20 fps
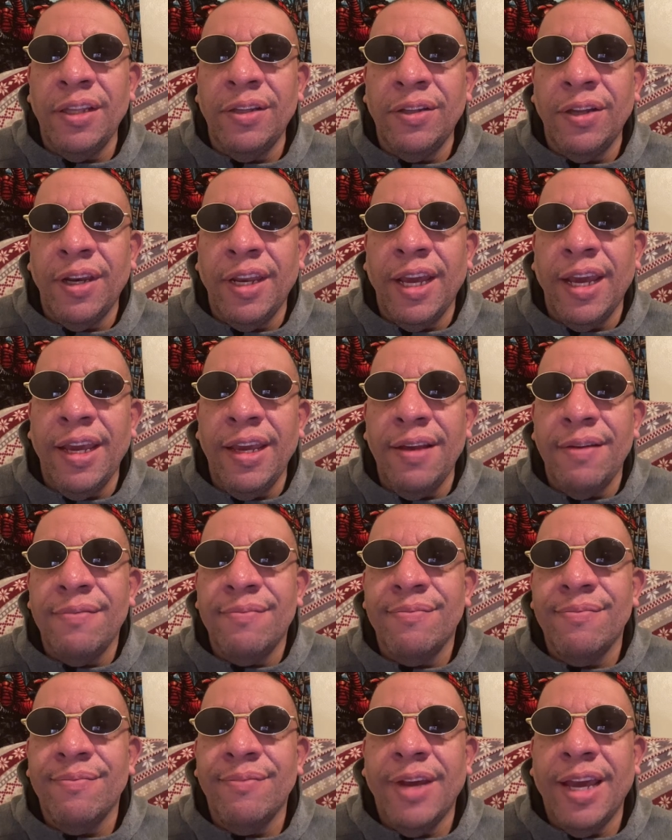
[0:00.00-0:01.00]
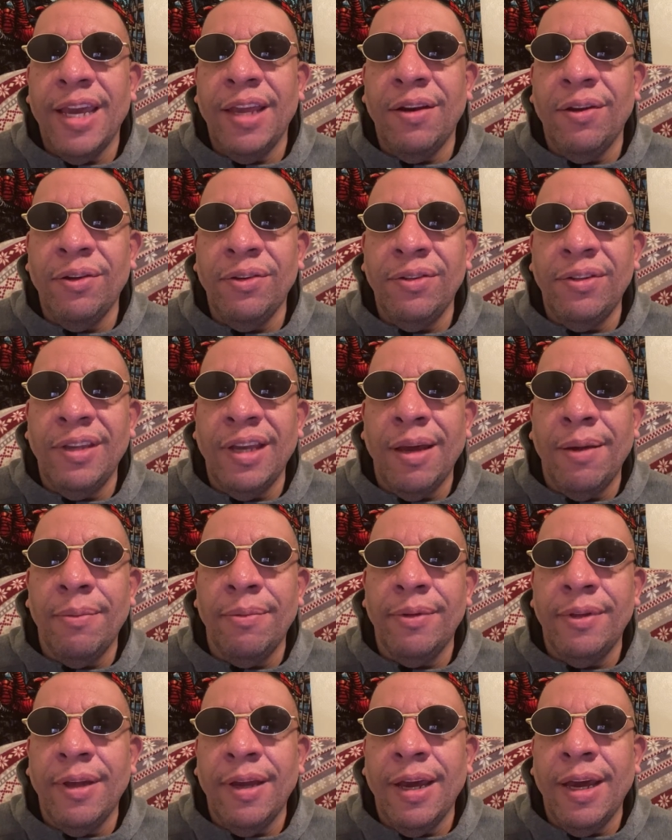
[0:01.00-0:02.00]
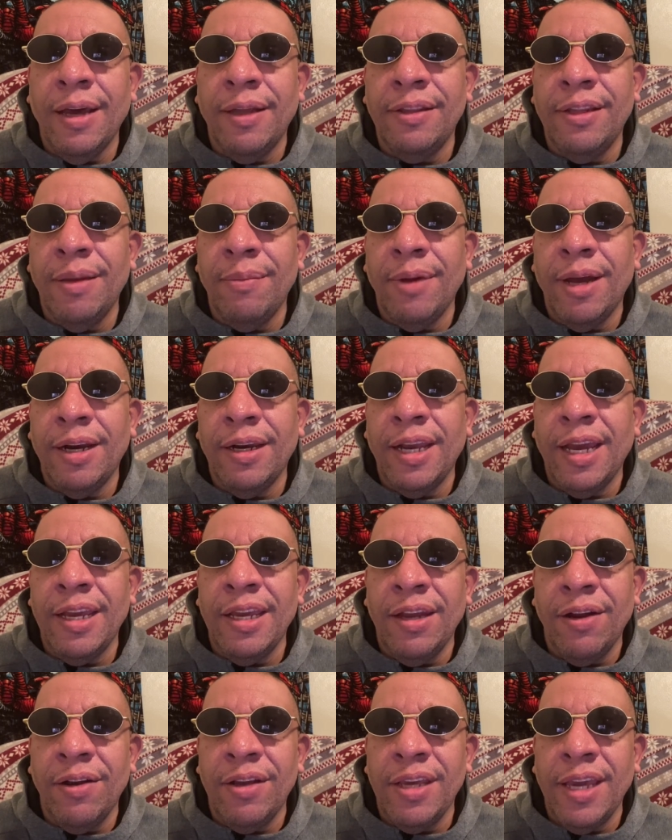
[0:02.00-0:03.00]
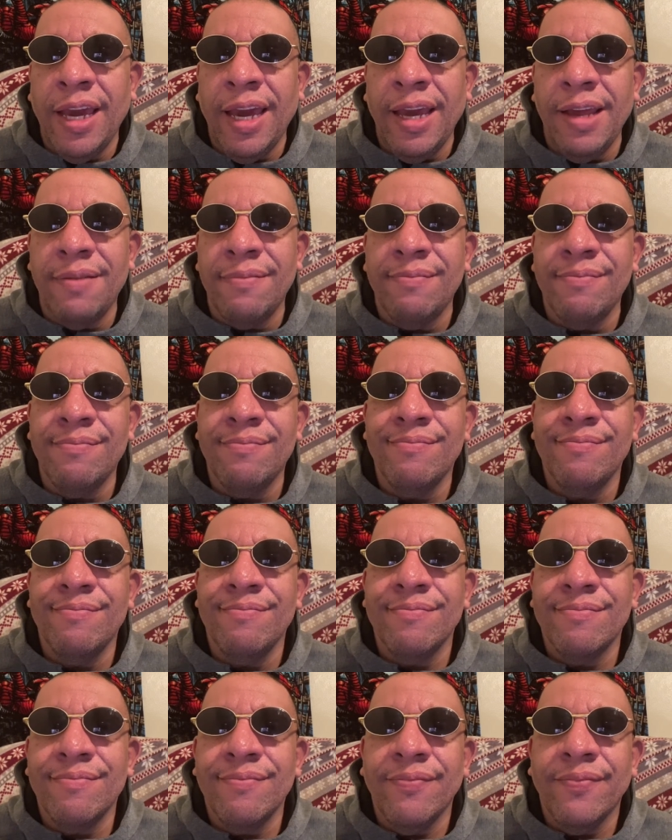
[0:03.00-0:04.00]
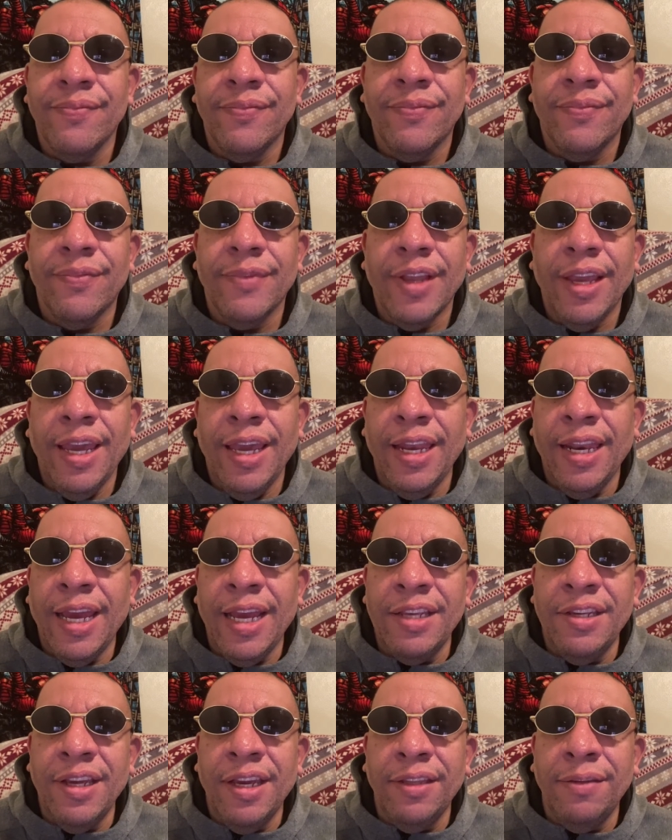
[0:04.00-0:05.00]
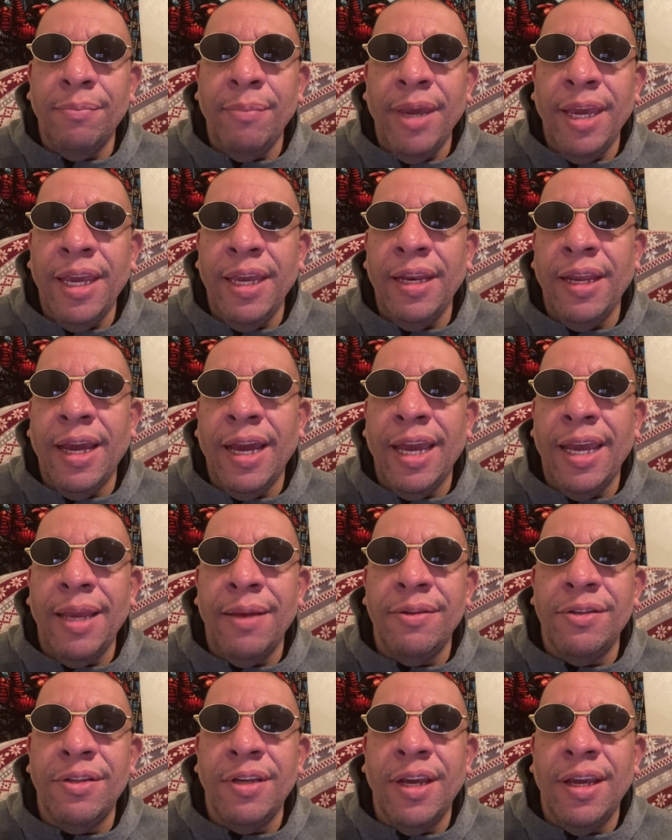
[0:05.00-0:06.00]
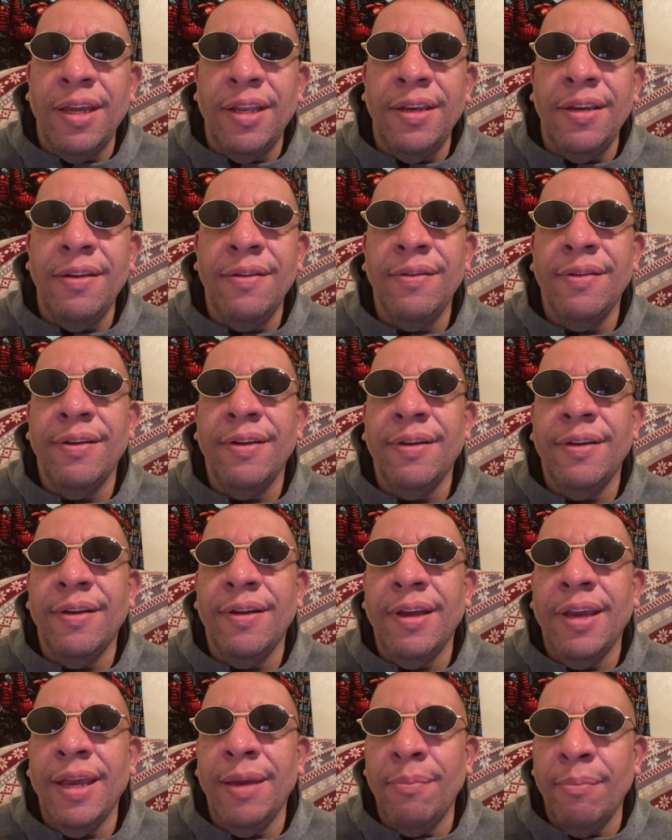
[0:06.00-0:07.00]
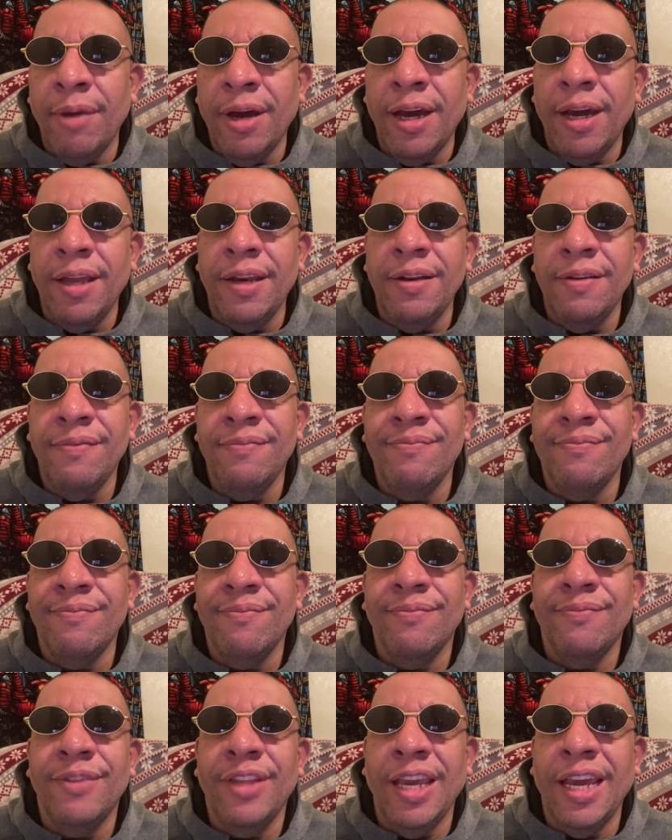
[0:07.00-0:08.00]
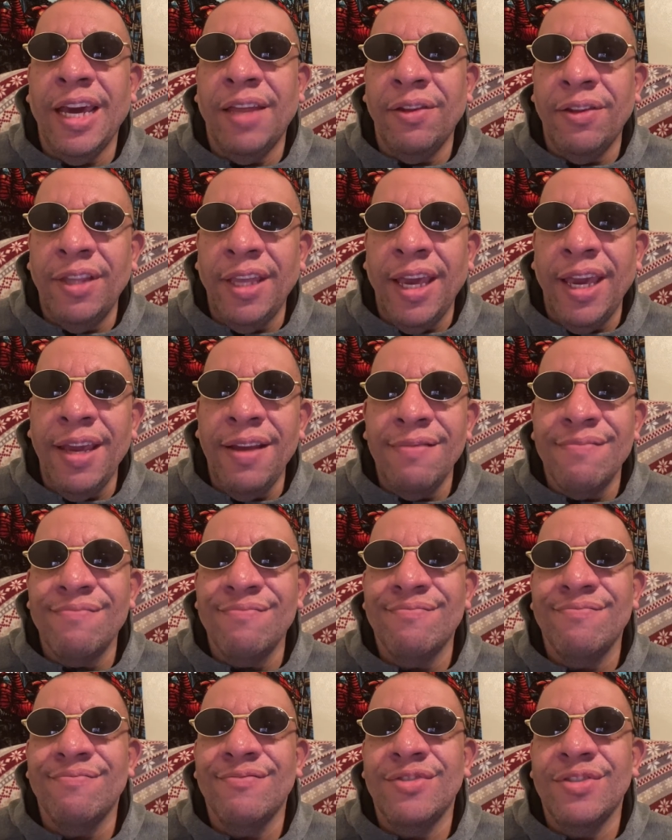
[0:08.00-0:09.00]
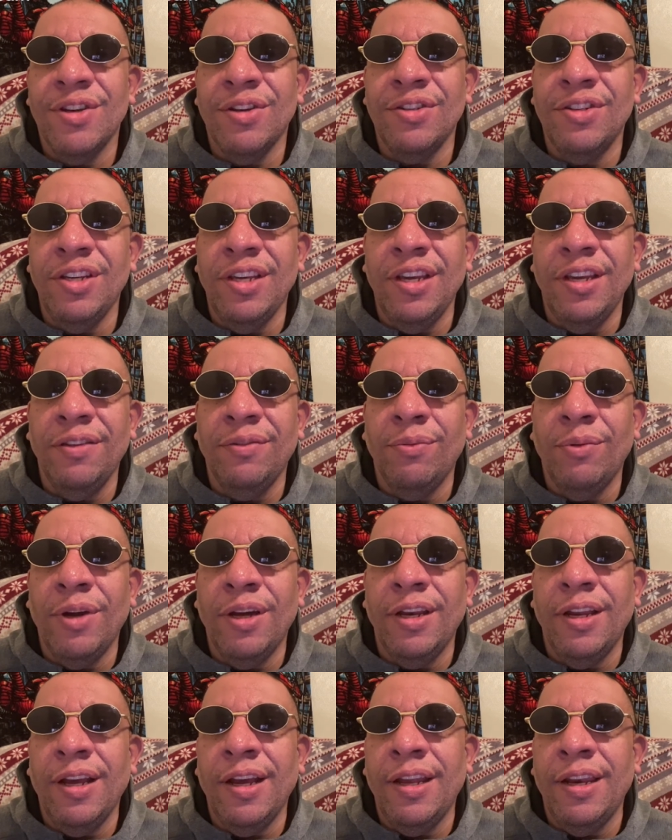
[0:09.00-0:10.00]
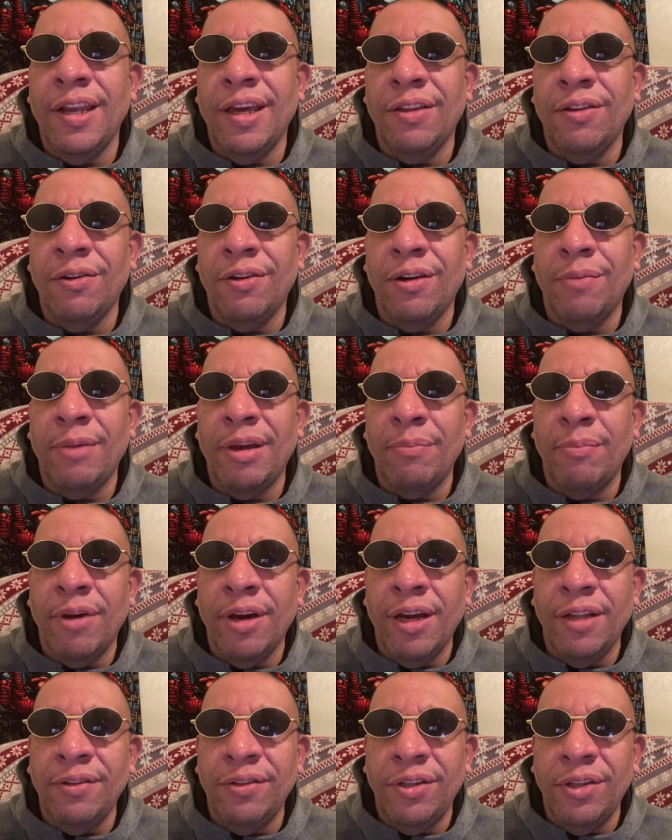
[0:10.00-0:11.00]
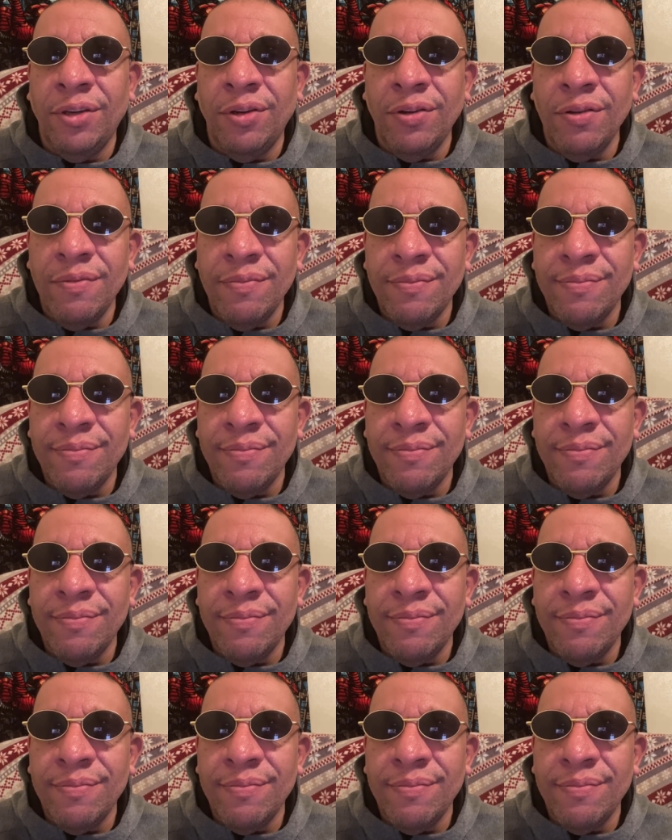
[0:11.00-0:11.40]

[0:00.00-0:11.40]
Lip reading: tonight. I know some of them are not here yet. And I just made Iron Jen a mod the other day. So she's one another of my mods too.